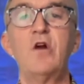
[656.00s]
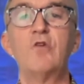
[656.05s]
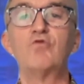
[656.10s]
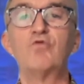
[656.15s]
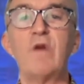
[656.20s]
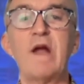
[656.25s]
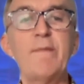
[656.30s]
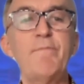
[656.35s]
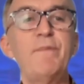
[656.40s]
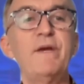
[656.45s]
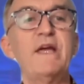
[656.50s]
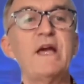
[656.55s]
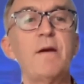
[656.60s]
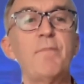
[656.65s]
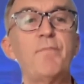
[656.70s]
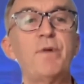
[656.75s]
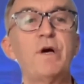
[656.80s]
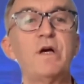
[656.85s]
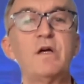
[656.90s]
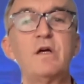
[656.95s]
Ramping
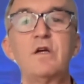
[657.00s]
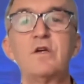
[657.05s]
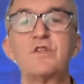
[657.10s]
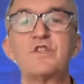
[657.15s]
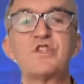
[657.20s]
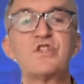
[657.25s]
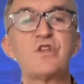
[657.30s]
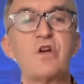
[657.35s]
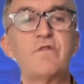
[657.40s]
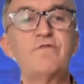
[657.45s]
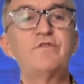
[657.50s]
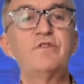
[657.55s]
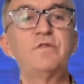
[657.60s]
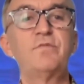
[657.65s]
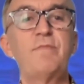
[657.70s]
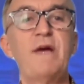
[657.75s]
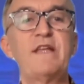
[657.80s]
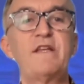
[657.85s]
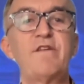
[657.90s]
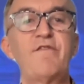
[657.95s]
up
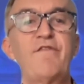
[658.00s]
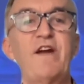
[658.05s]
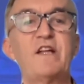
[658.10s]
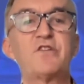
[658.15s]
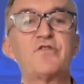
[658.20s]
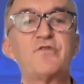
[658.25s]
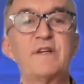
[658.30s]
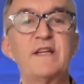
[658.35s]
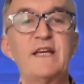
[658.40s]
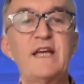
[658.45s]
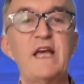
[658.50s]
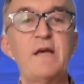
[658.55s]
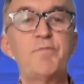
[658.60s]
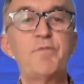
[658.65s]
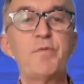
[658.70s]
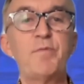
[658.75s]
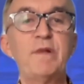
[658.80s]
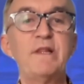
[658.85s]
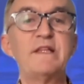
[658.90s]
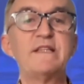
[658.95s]
sovereign manufacturing
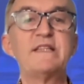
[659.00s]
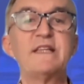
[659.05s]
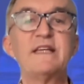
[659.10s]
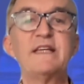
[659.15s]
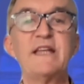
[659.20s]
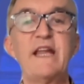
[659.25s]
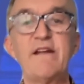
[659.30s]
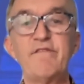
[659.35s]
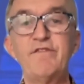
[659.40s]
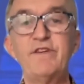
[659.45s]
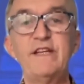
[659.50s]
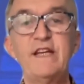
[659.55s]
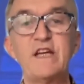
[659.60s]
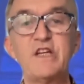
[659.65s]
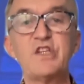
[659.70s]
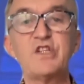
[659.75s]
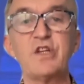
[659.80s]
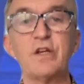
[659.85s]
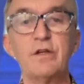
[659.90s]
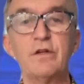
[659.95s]
capability in every
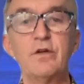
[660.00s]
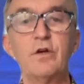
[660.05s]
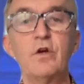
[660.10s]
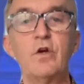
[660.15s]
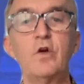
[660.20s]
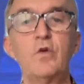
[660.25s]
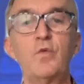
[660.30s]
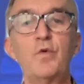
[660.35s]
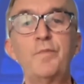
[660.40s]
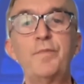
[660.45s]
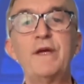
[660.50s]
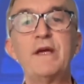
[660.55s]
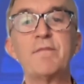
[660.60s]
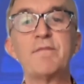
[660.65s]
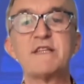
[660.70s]
nation would be a